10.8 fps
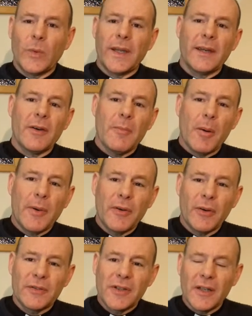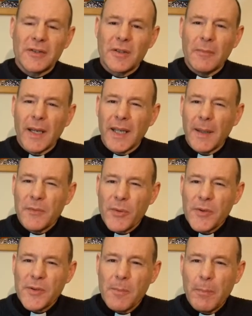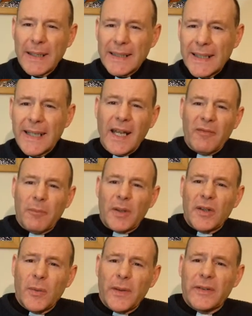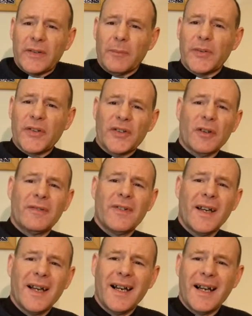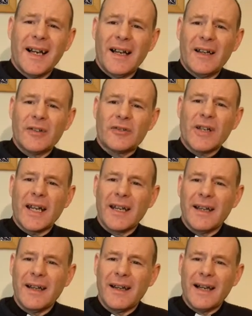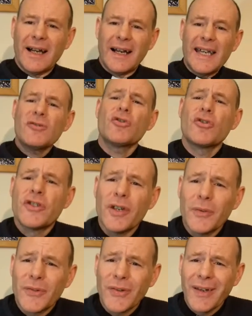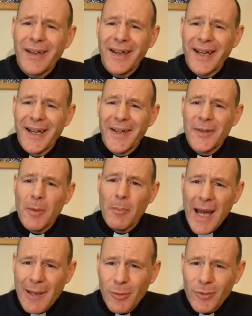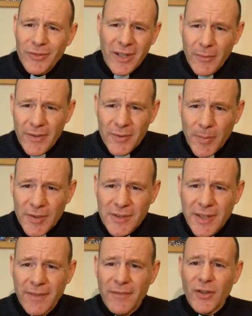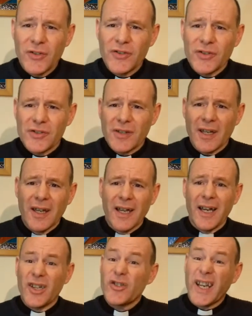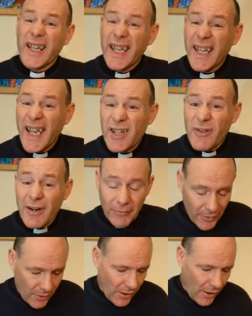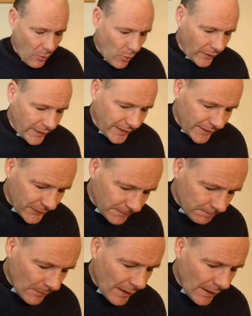We're here at Bobbin Road Church and my name's Richard Bentley and I've been doing some stuff trying to introduce the Bible to you, especially if you're just trying to get your head around what it is.